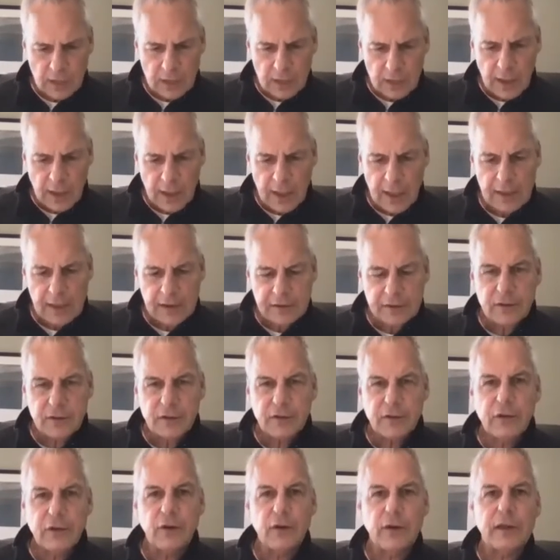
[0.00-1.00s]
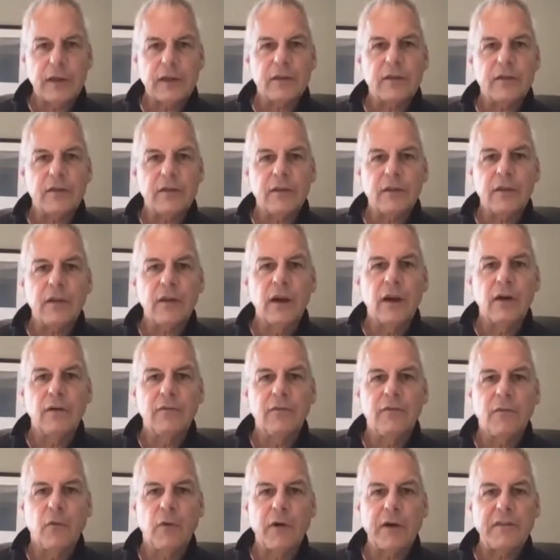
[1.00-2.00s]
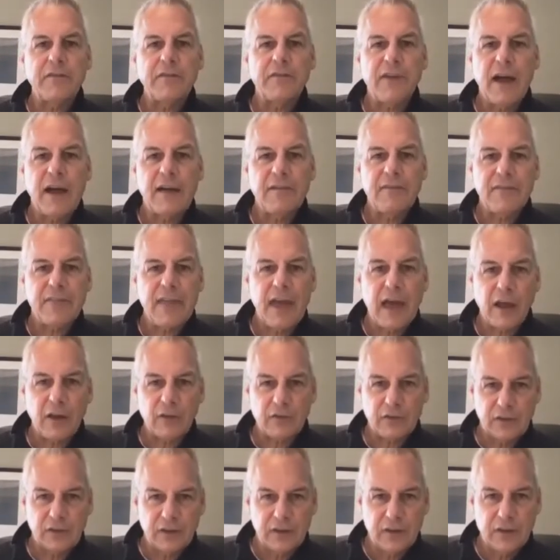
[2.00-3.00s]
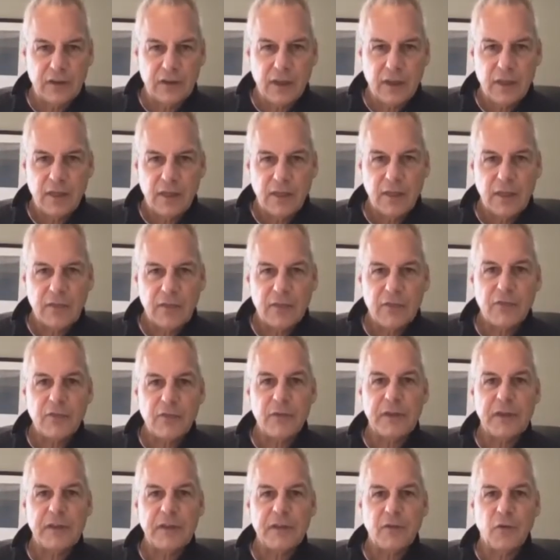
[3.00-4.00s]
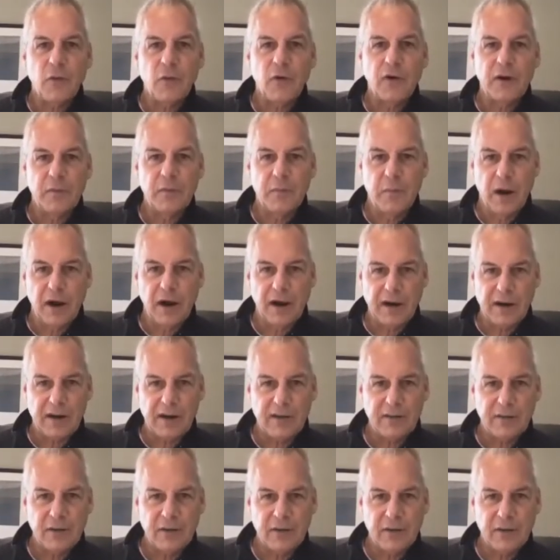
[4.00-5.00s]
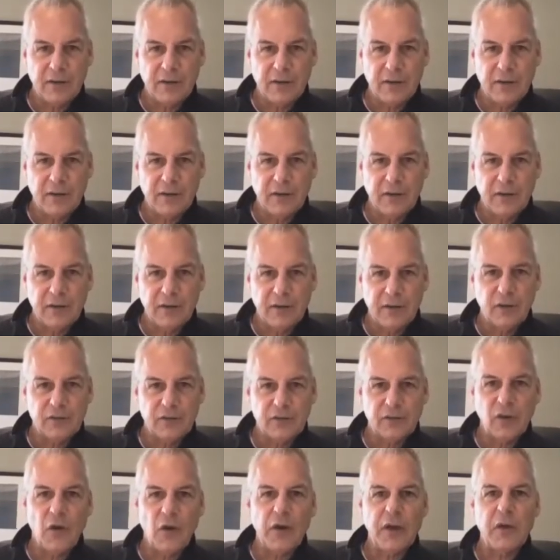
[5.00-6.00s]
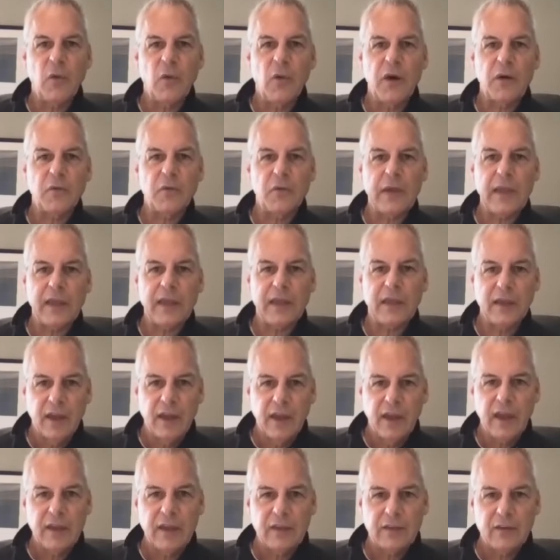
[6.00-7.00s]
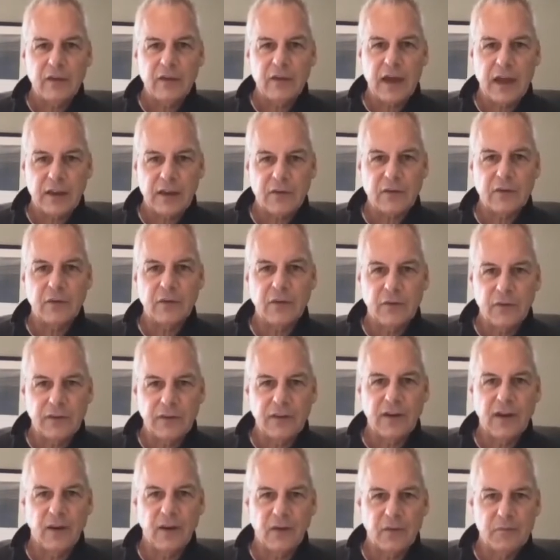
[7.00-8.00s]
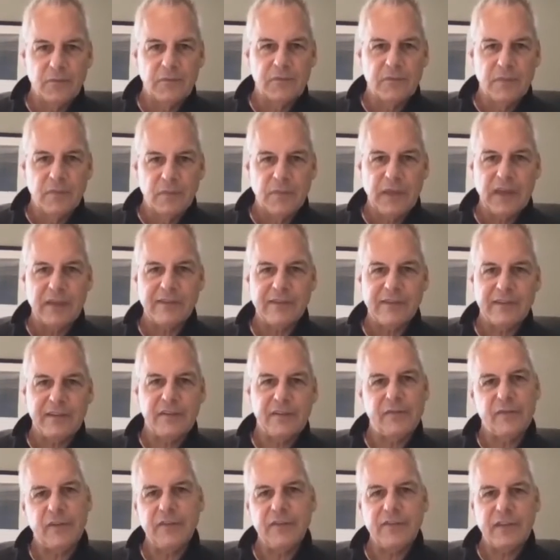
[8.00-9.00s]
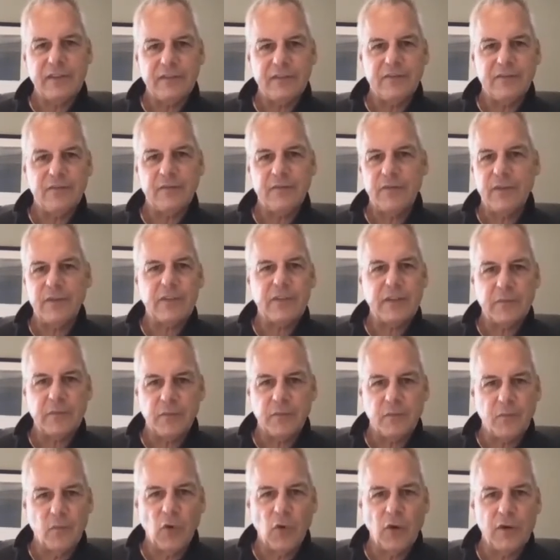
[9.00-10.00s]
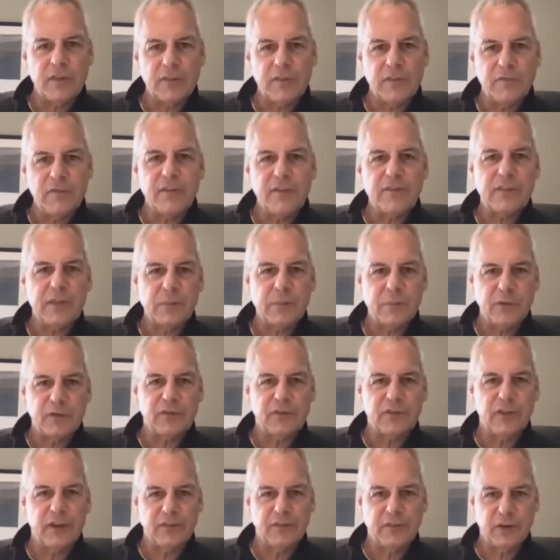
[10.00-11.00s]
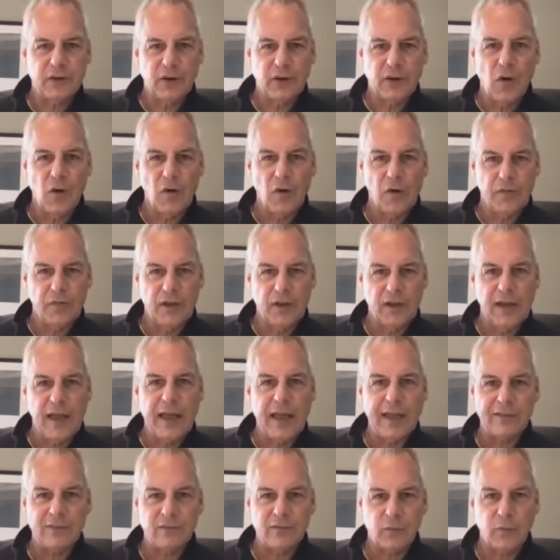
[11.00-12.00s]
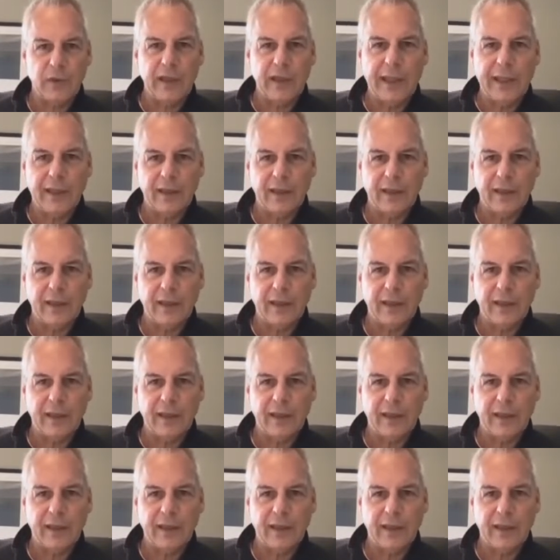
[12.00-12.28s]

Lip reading: And you're at, 45,000 at 3/4 mark, so it's only 1 week, and you got to do, basically 50, more than 50% of your goal in the last week.